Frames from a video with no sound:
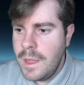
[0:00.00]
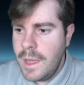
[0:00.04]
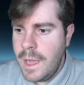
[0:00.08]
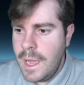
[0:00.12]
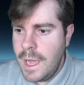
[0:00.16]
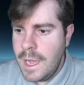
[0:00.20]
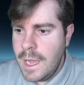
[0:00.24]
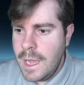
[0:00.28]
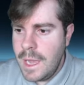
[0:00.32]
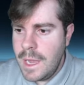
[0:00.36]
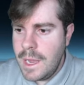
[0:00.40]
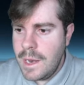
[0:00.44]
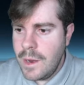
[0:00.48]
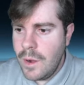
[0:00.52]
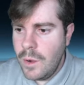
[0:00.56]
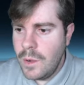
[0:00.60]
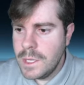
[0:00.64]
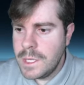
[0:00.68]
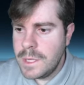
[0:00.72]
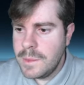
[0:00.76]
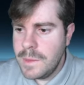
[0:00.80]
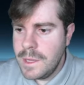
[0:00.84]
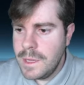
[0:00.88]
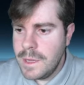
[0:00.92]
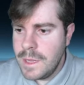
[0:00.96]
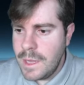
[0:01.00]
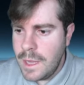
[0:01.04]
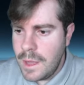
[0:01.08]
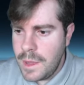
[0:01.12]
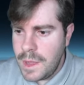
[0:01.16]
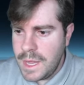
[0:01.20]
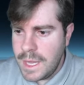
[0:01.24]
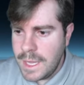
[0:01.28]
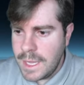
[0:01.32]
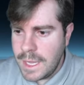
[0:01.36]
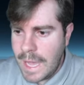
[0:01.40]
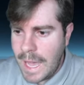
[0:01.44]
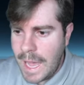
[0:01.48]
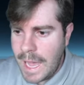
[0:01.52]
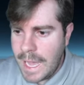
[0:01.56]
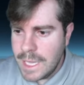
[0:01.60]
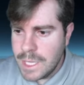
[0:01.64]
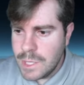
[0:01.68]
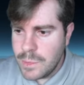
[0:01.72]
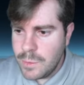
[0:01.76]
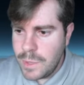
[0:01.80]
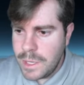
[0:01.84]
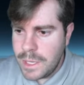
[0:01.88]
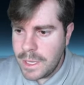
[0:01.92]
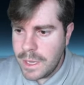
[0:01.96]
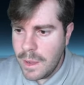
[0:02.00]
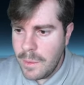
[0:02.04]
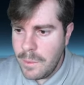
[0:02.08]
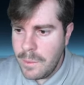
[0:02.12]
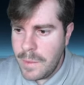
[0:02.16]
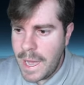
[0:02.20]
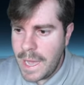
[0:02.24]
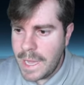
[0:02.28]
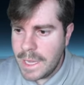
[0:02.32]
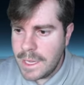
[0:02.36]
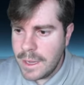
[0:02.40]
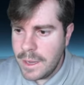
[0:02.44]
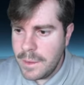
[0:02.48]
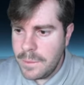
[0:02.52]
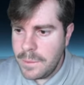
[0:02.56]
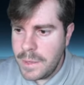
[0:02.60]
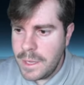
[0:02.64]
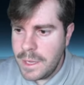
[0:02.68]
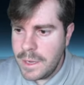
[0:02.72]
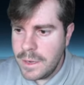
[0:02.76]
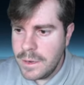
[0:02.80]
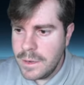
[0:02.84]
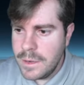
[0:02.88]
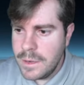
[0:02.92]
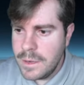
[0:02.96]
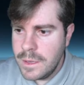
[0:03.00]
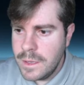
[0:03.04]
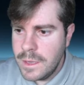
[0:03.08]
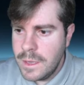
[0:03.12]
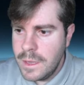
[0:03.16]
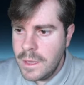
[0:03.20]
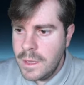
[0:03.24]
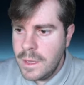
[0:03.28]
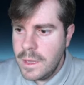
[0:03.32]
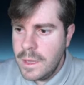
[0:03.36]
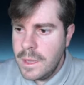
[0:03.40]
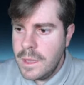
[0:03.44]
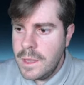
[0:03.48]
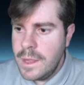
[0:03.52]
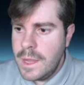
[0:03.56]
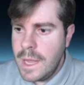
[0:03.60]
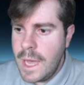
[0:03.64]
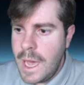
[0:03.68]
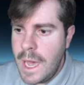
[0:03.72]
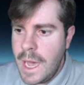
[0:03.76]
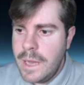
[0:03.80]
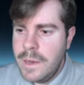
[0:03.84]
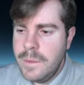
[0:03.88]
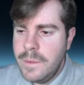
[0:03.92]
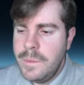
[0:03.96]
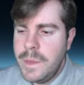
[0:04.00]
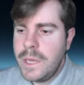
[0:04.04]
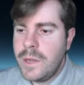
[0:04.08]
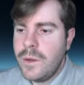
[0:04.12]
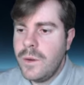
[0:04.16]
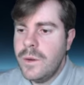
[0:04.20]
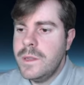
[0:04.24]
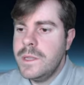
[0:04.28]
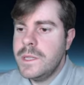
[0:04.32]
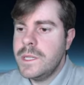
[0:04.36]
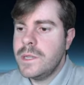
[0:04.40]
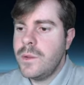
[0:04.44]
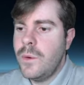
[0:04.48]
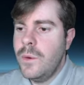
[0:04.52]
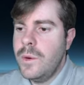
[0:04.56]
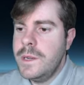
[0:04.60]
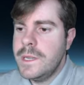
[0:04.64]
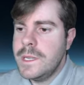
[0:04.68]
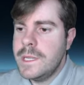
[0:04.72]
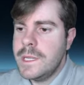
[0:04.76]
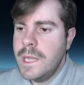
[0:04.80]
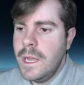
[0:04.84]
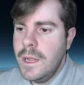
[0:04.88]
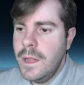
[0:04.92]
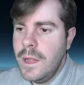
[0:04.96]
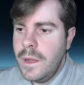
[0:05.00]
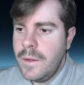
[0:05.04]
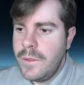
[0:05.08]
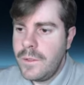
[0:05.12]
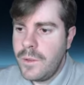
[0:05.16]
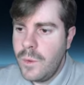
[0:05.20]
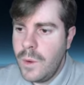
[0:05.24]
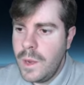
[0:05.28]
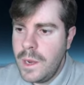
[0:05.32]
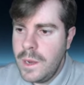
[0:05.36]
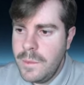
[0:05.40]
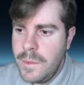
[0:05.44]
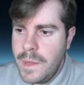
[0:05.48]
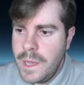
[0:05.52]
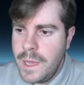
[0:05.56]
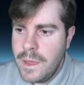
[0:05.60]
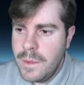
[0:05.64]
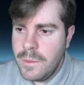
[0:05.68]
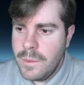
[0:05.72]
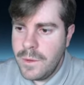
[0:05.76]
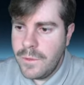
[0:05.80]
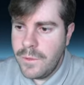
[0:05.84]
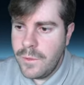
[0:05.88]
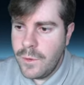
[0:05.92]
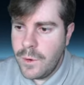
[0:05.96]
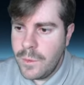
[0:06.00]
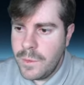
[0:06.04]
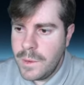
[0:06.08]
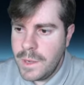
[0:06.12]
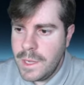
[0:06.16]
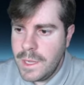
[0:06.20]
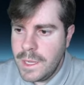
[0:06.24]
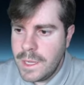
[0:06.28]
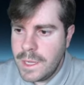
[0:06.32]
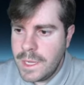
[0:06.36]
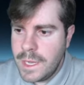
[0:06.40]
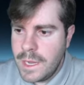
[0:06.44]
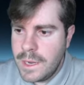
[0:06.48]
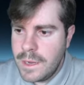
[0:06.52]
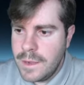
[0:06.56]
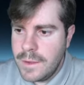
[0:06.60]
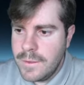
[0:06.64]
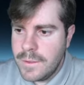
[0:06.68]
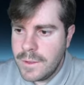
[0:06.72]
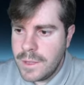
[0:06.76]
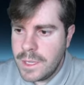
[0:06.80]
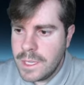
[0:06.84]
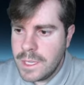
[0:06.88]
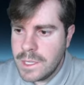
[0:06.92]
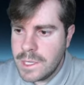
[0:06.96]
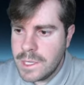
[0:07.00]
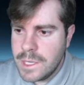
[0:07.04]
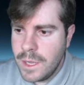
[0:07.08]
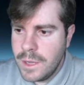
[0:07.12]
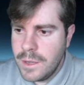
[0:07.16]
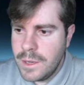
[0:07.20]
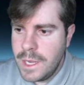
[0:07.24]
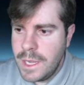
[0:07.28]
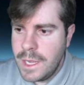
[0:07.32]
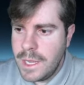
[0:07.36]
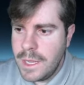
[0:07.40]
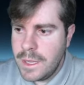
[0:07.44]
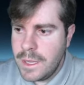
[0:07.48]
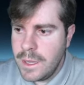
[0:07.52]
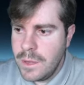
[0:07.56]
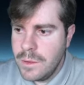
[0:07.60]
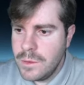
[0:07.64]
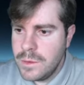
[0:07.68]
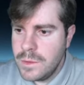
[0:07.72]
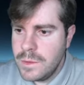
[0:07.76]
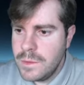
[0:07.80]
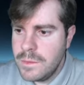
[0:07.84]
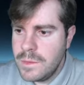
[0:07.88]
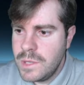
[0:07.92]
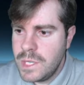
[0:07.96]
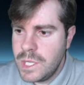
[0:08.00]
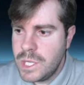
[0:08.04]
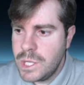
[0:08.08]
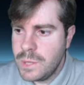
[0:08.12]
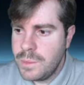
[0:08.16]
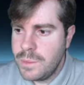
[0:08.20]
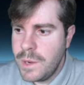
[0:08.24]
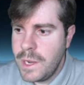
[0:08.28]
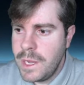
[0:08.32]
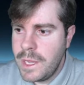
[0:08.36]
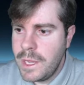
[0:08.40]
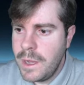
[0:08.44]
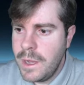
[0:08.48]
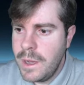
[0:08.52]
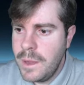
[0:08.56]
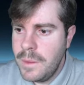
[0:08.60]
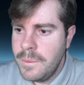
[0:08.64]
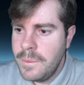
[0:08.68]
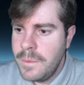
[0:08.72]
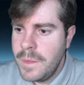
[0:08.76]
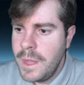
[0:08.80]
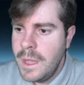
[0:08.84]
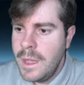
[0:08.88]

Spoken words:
And ultimately, I think as we come back up here, that Bitcoin's going to sell off quite a bit before we kind of consolidate and go spring up.